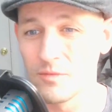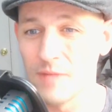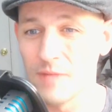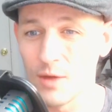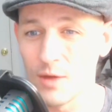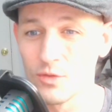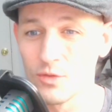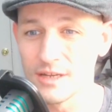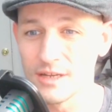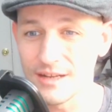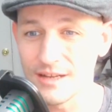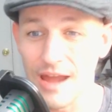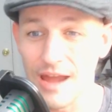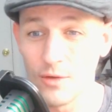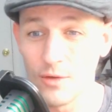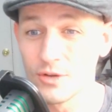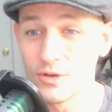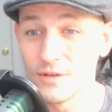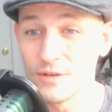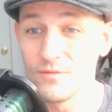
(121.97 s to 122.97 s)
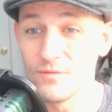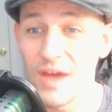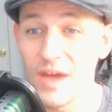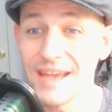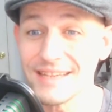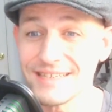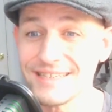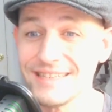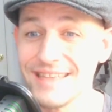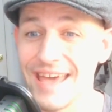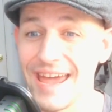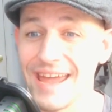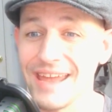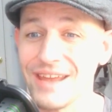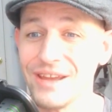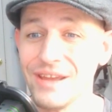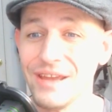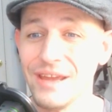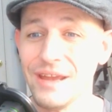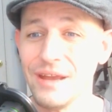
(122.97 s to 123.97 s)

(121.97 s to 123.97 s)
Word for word: I will I will confess that